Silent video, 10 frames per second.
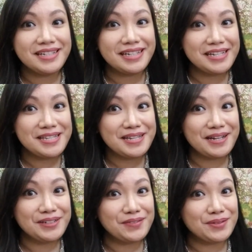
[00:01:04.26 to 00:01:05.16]
the
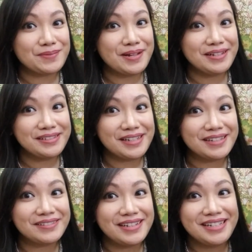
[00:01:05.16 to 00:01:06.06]
inside of the box.
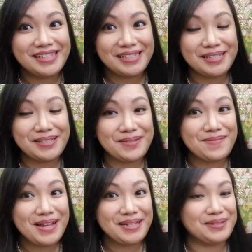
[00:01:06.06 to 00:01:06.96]
I already see
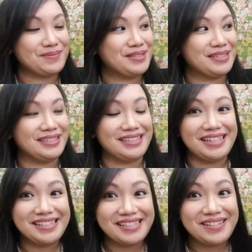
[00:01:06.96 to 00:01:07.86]
some items.
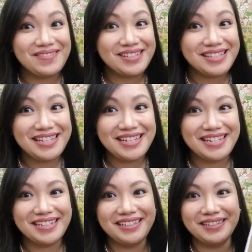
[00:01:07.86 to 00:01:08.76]
Let's see what's in
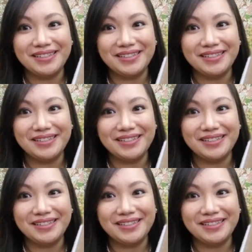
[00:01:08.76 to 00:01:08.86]
here.